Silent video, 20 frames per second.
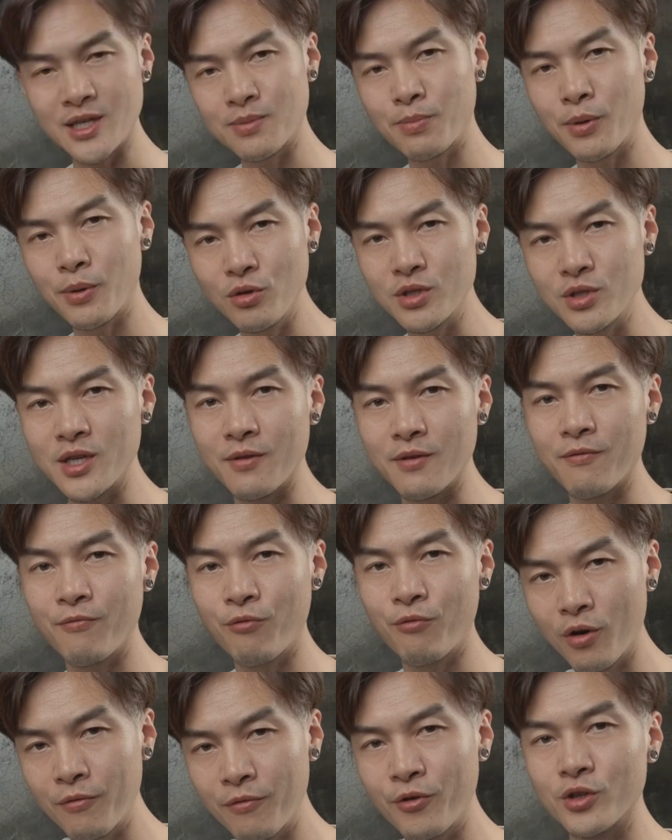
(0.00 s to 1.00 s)
explosive
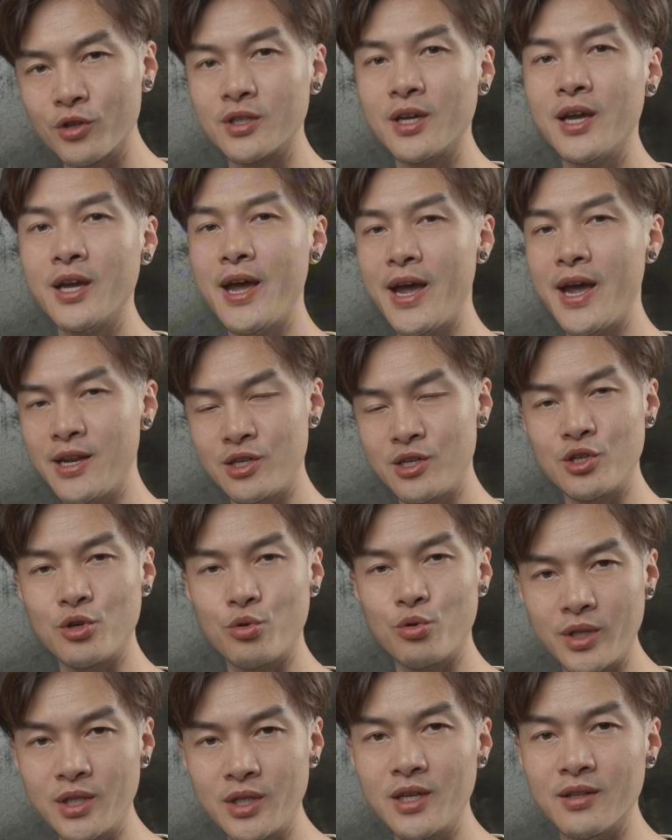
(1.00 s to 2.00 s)
forefoot energy
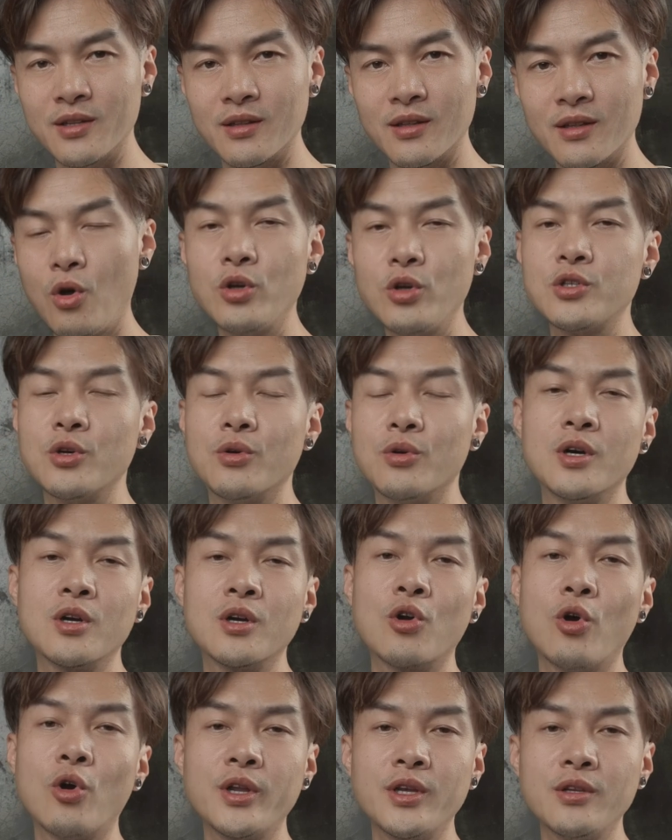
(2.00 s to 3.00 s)
return. Also,
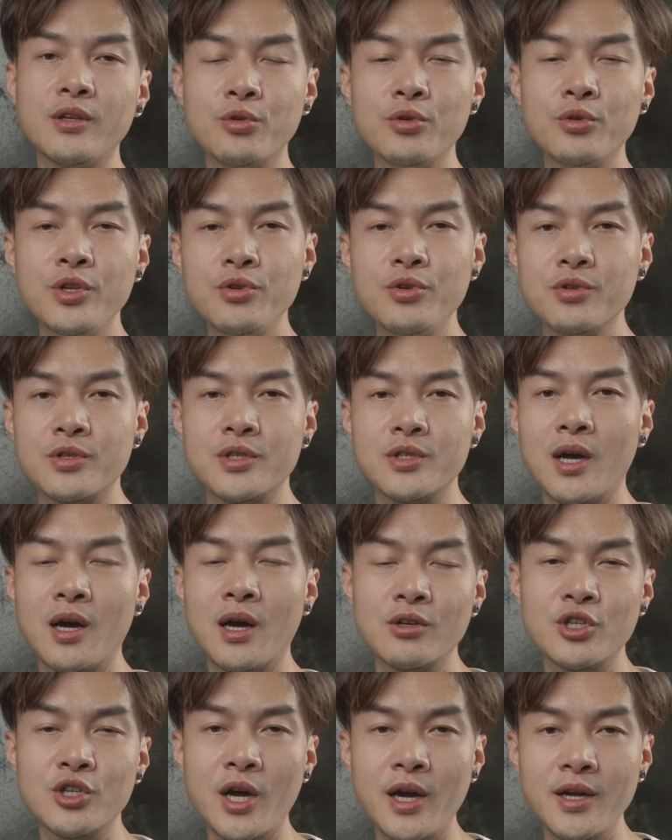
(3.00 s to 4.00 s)
according to news
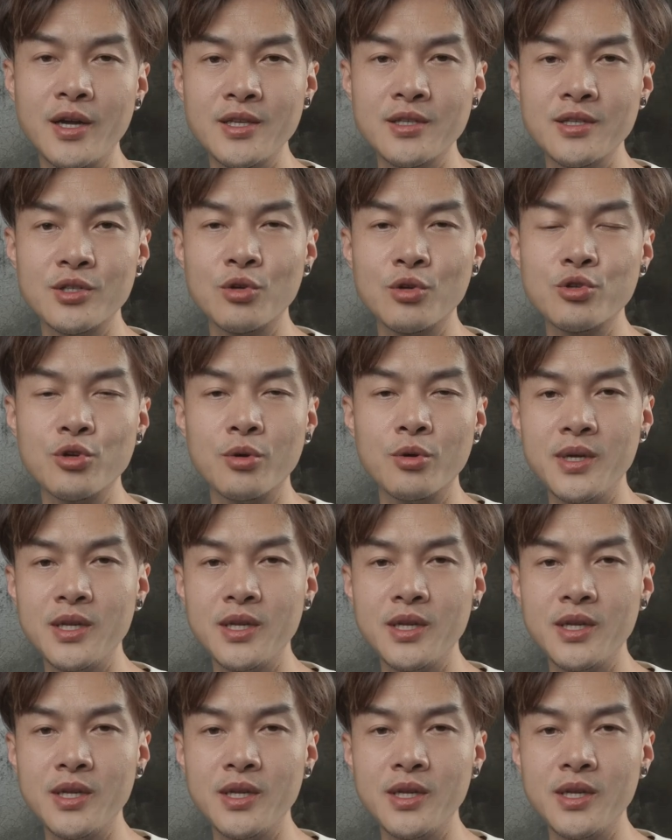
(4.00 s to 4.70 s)
on Chinese social